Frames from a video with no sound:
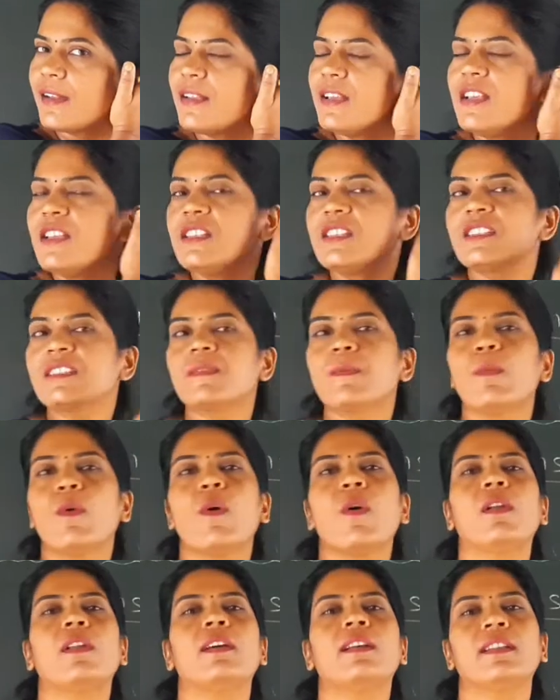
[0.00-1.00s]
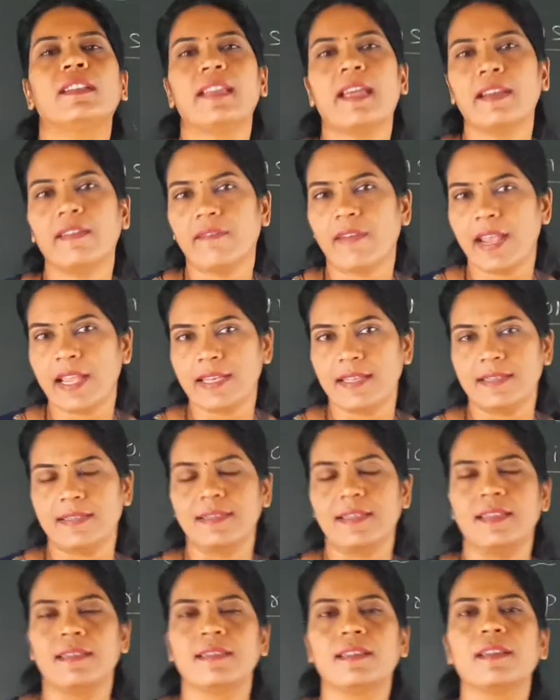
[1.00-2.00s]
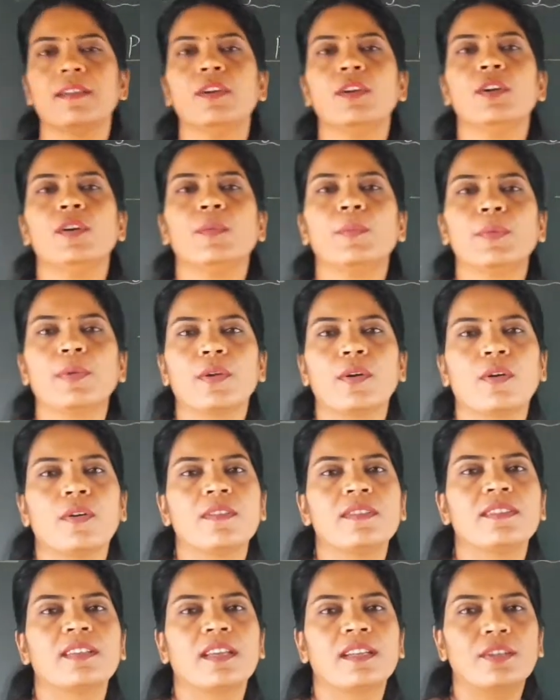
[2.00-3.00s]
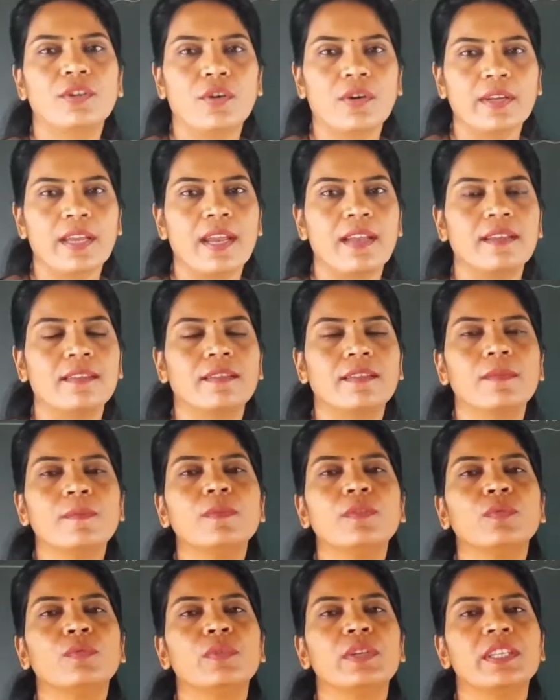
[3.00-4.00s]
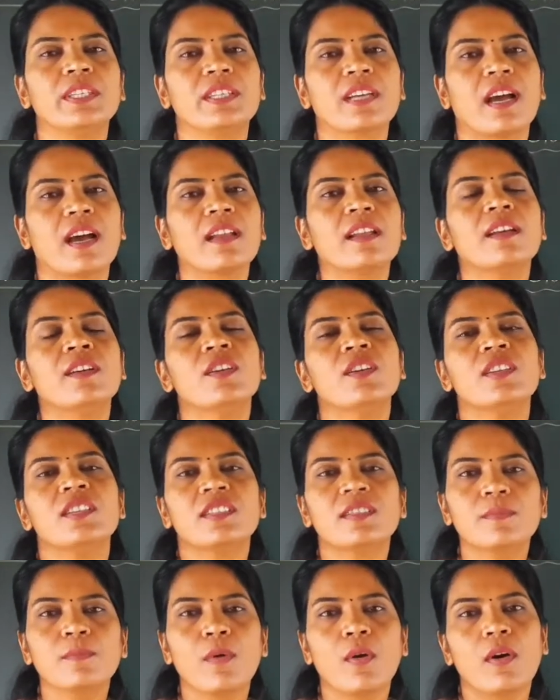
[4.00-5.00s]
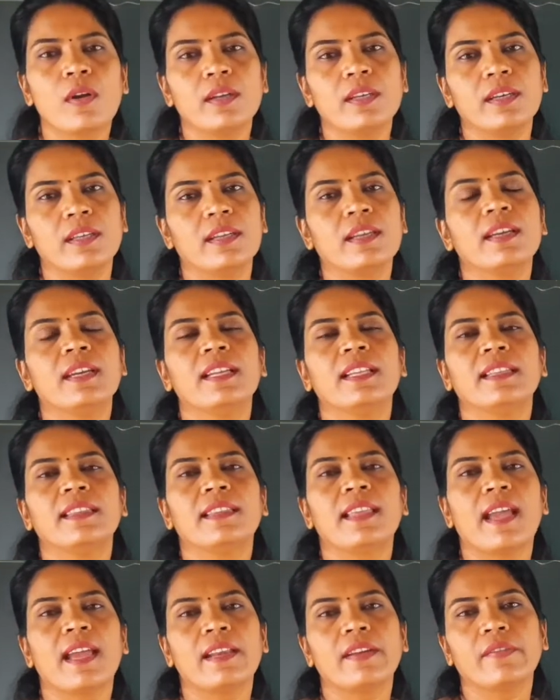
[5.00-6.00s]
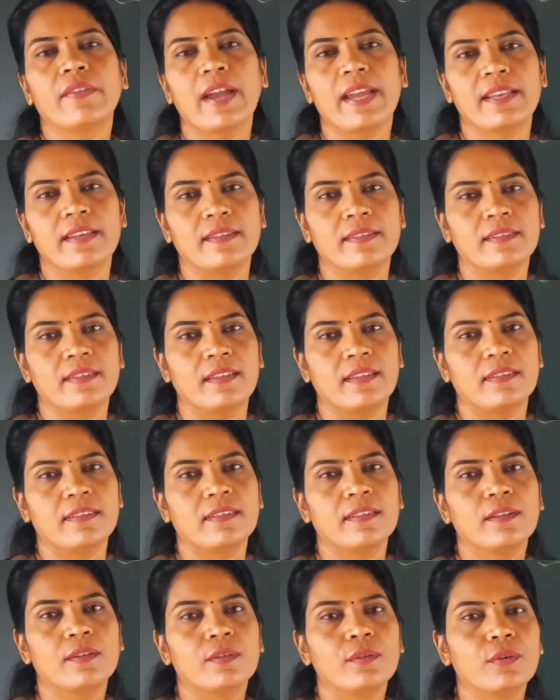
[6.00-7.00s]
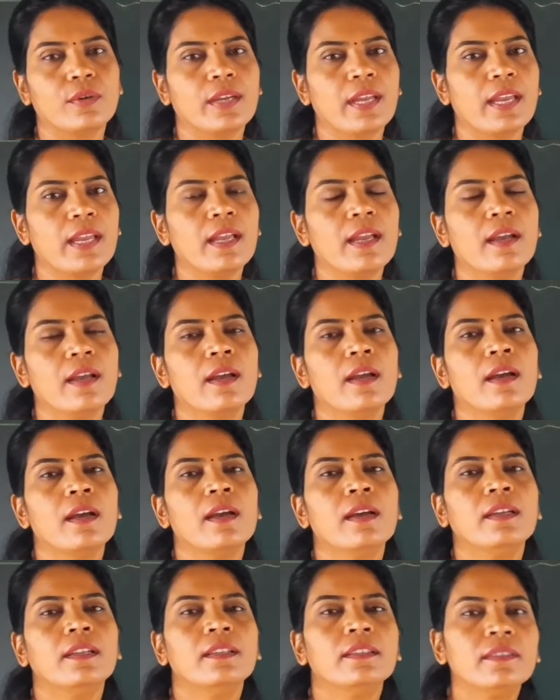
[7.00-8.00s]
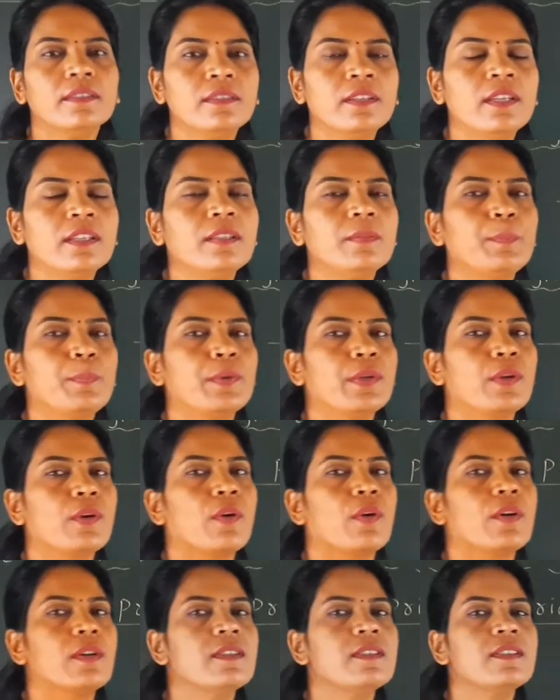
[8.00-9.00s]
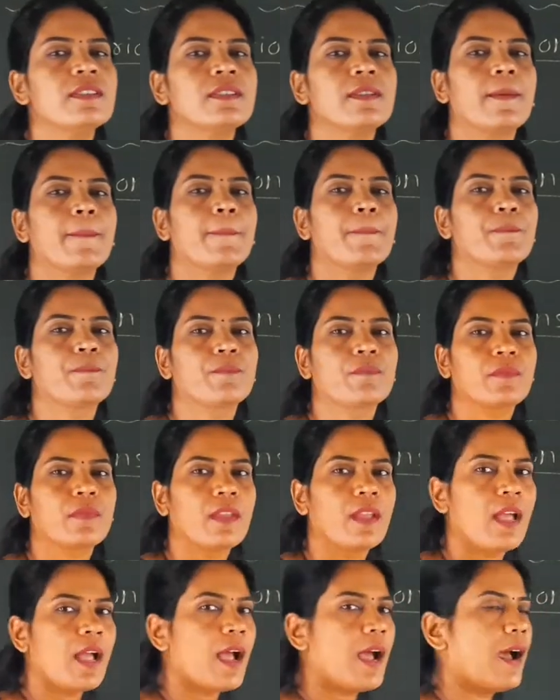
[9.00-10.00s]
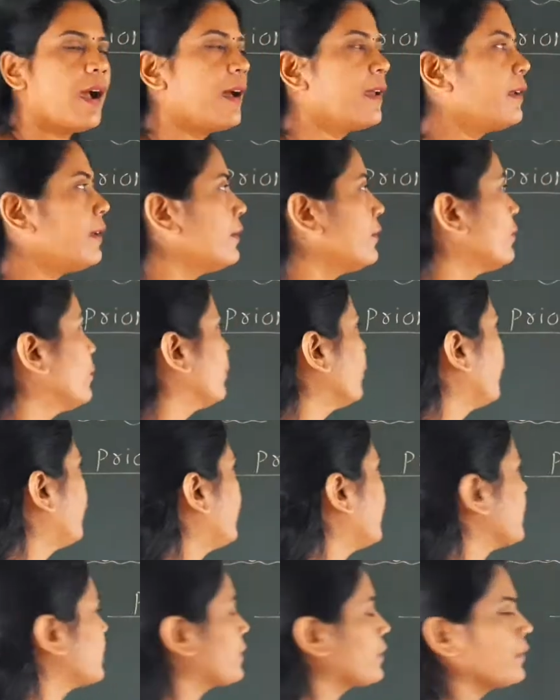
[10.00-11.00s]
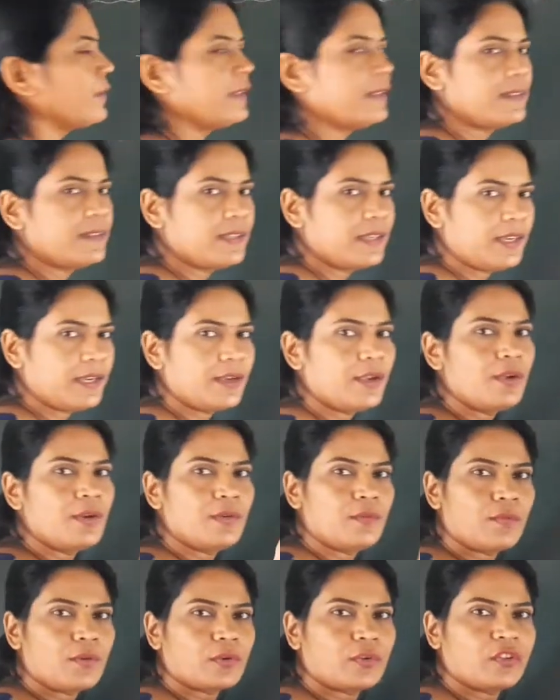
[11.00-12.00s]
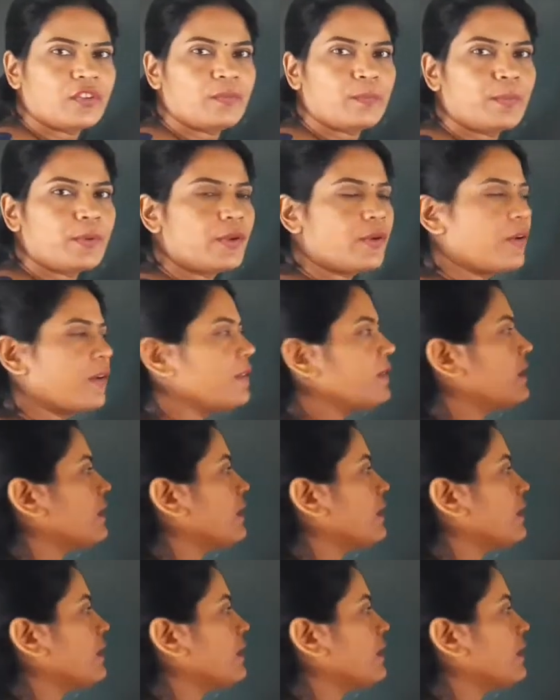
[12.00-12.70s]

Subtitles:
smaller than viruses. Prions are the organisms which are smaller than viruses. Okay, these prions are, so first we will see what is prions.